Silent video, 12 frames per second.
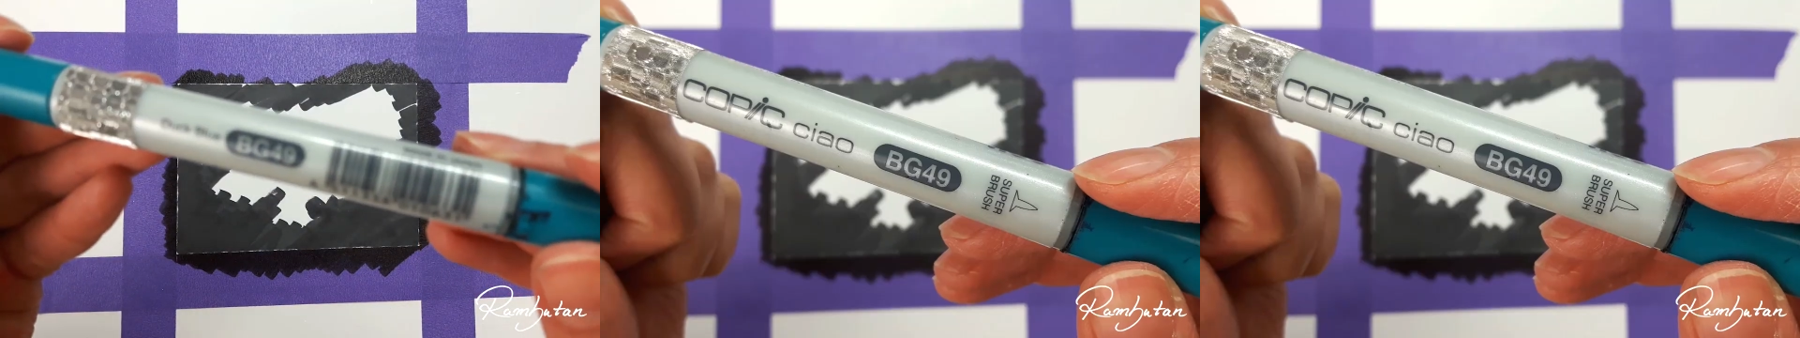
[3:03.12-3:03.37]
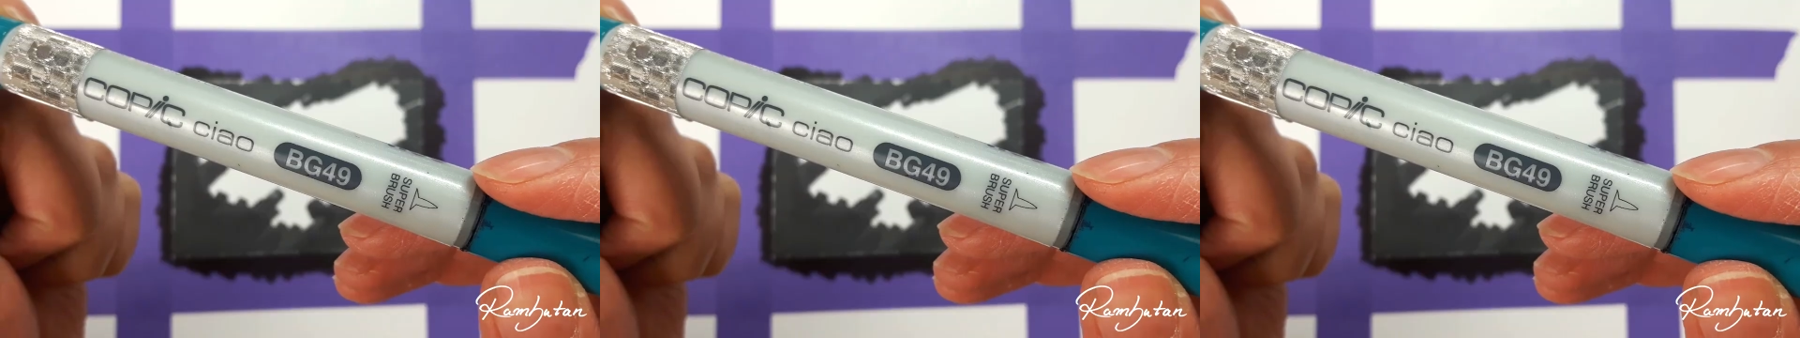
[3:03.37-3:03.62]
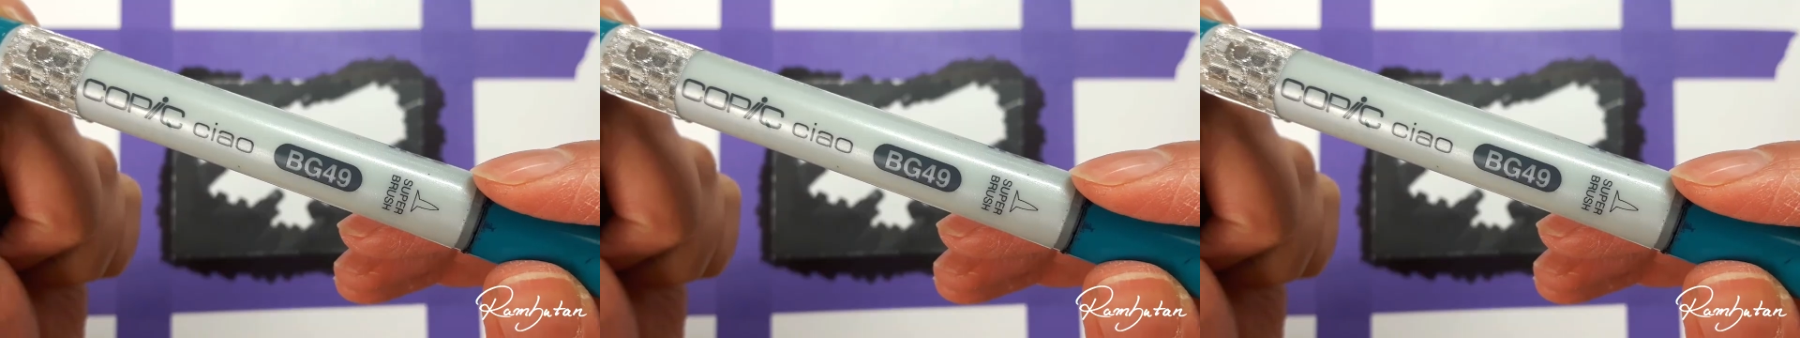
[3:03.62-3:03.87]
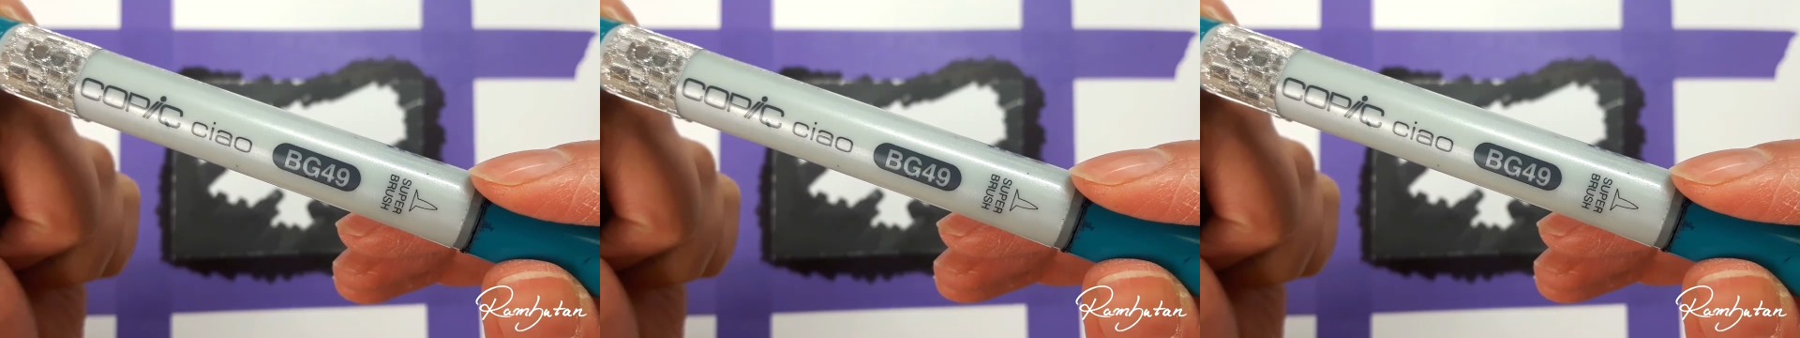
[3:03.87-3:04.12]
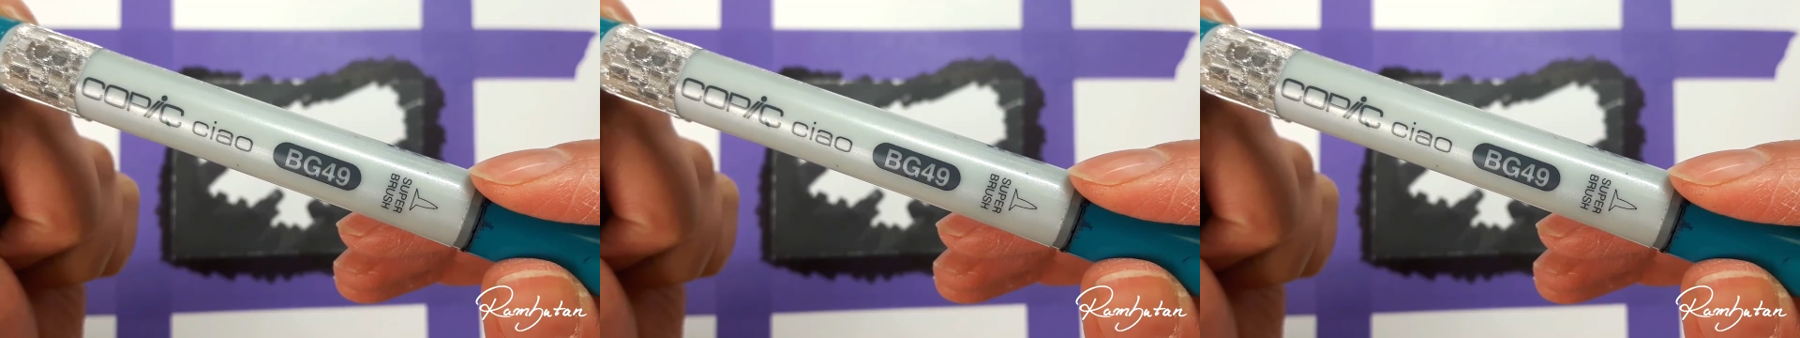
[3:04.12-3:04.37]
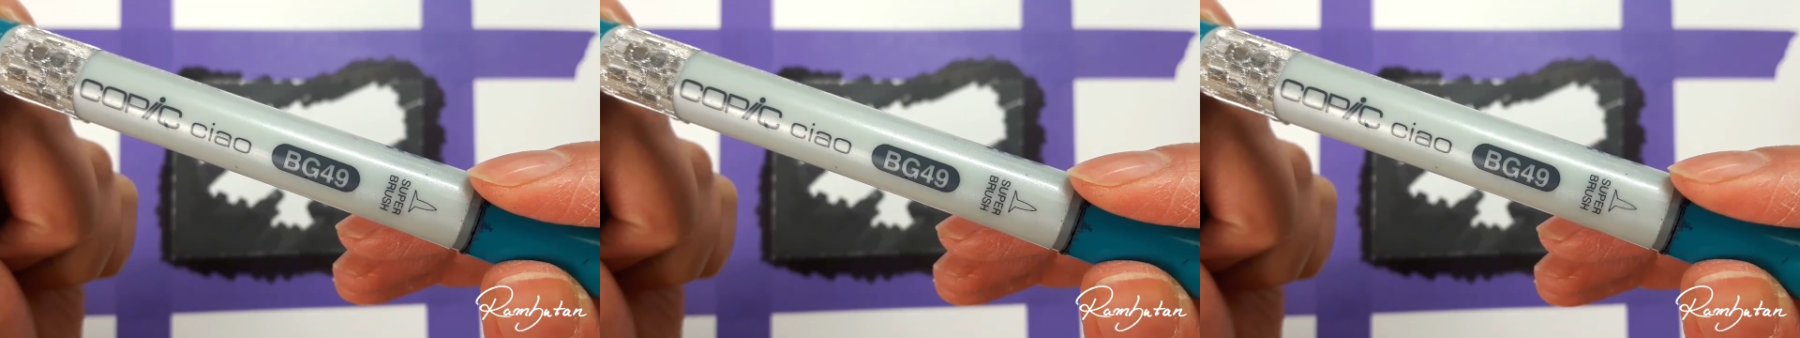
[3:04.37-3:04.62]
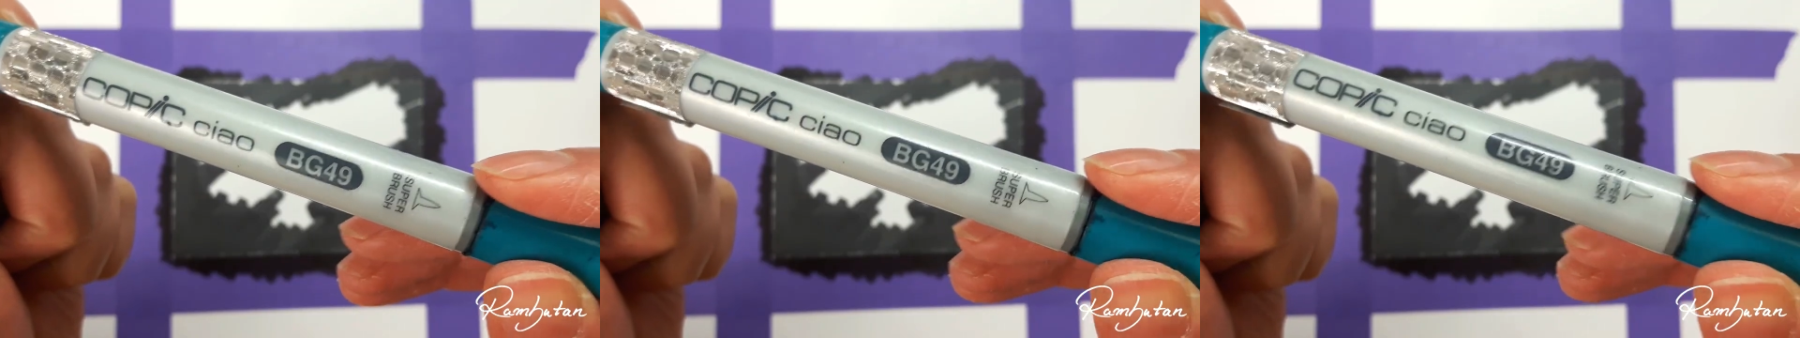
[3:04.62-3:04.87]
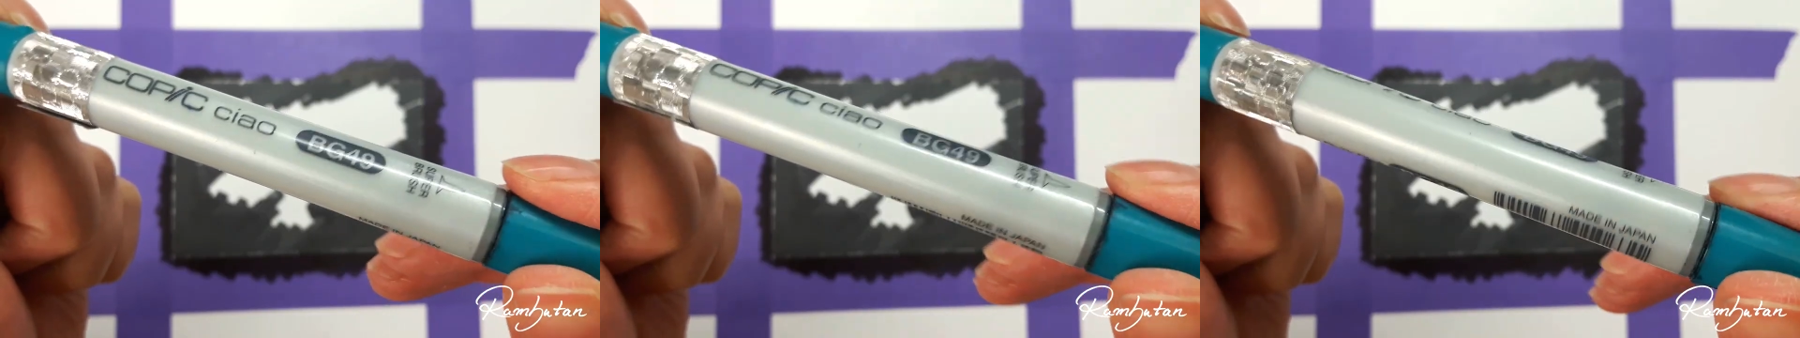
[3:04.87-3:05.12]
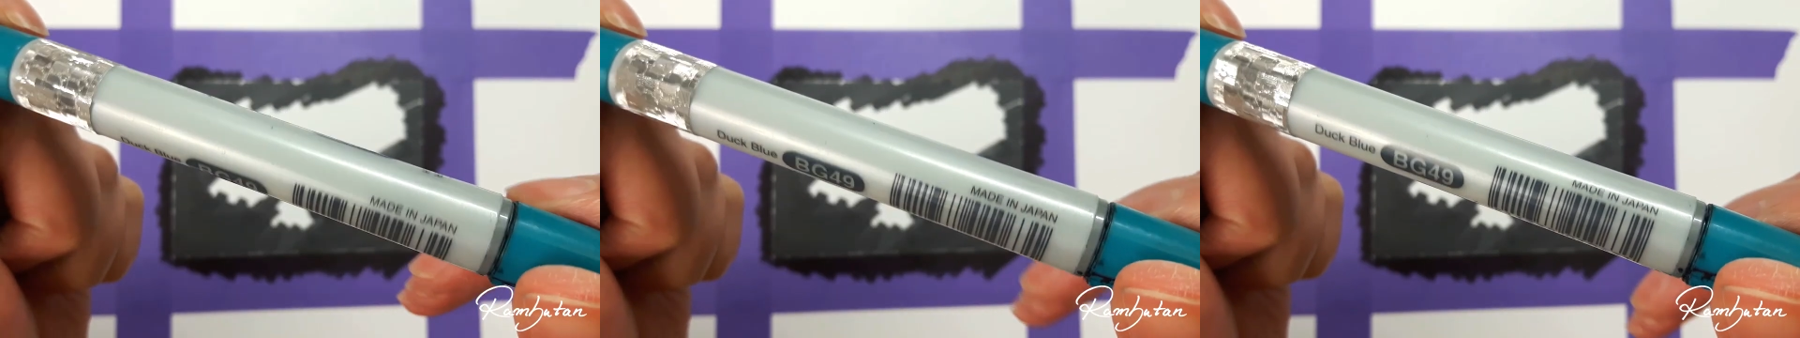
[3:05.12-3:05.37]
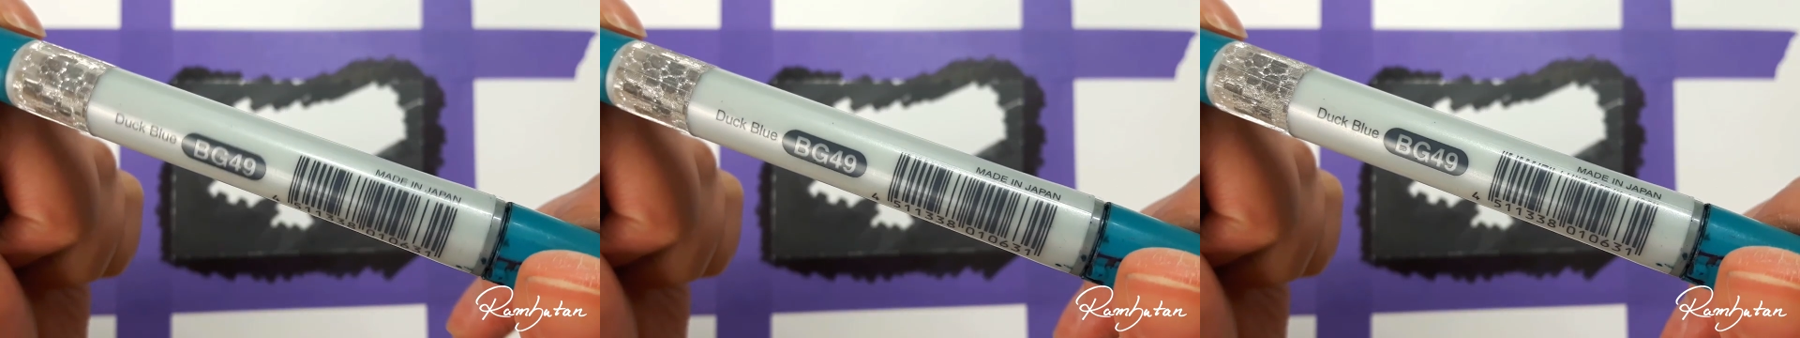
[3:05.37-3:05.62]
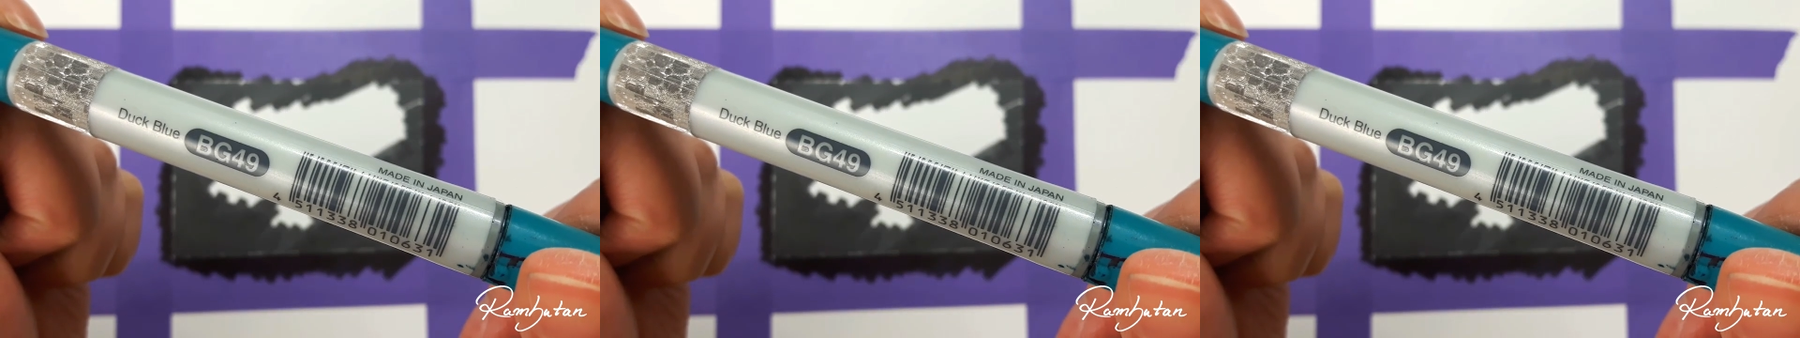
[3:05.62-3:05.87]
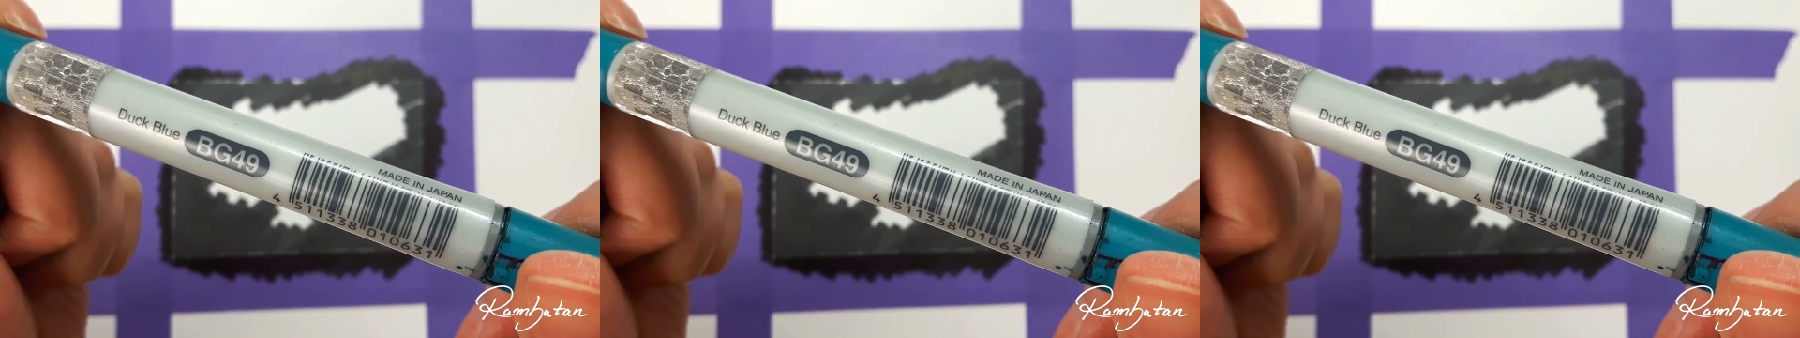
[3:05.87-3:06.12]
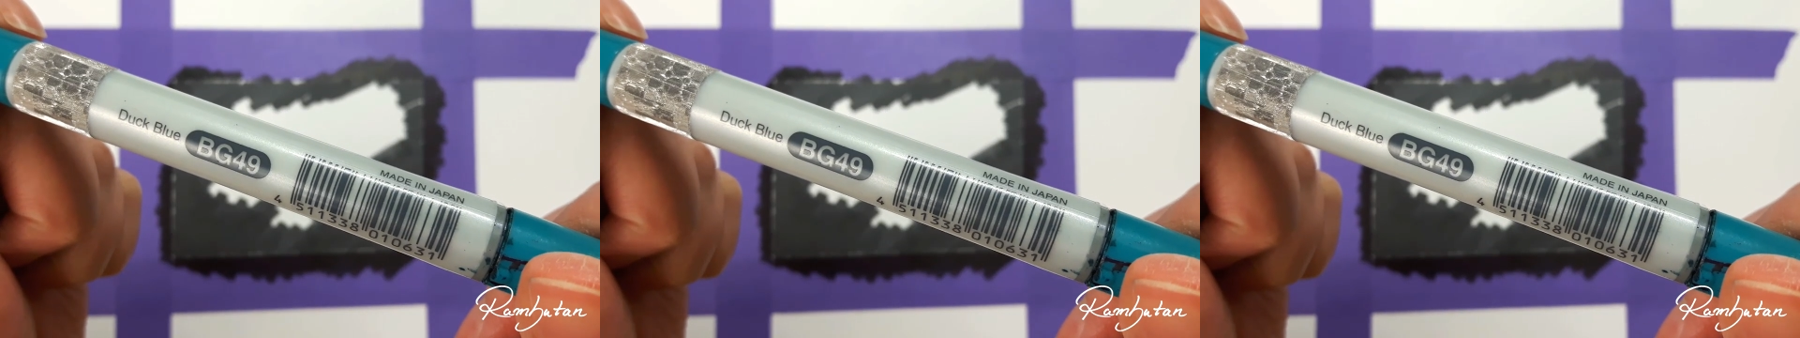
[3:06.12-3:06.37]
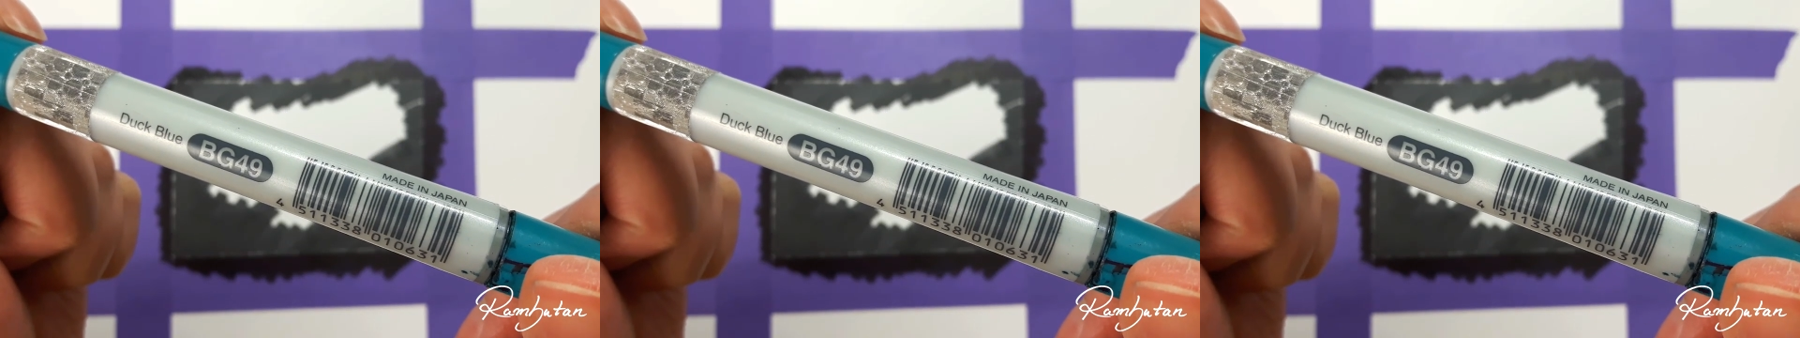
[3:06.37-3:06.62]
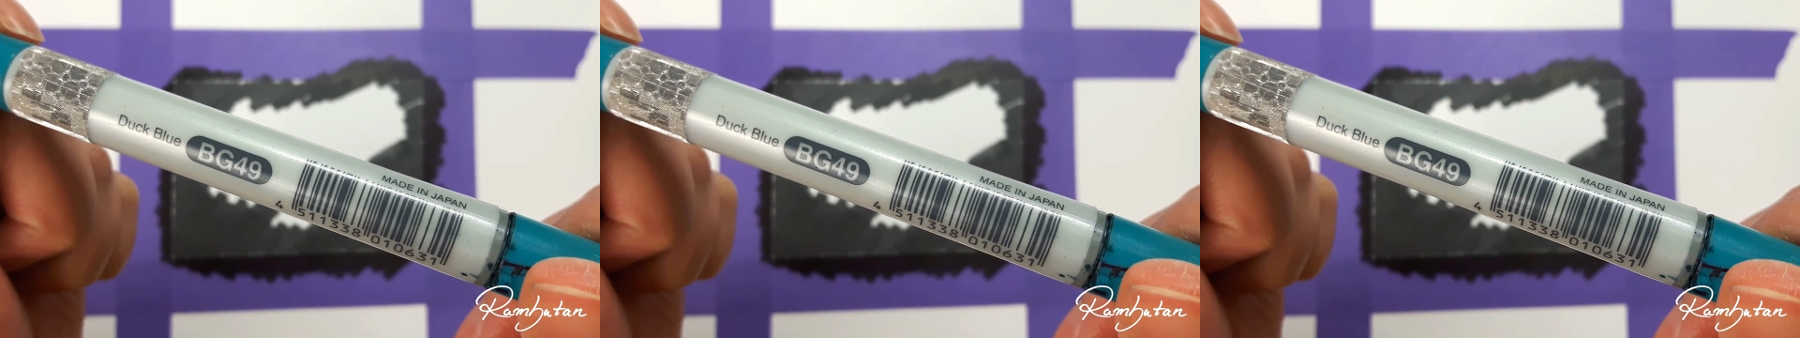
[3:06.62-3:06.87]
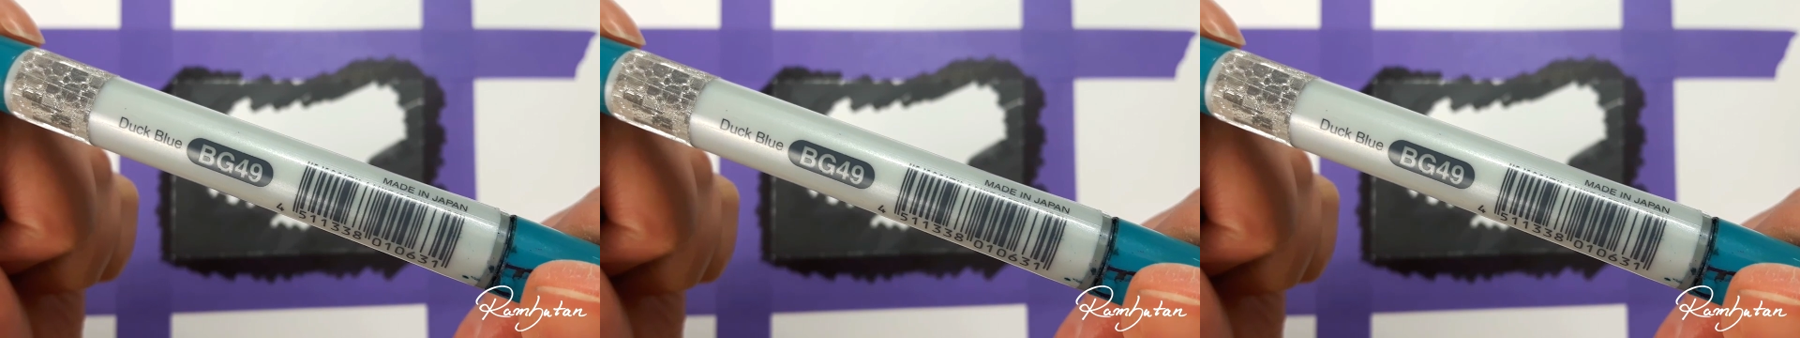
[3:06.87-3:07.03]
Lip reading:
Nobody's mouth can be seen.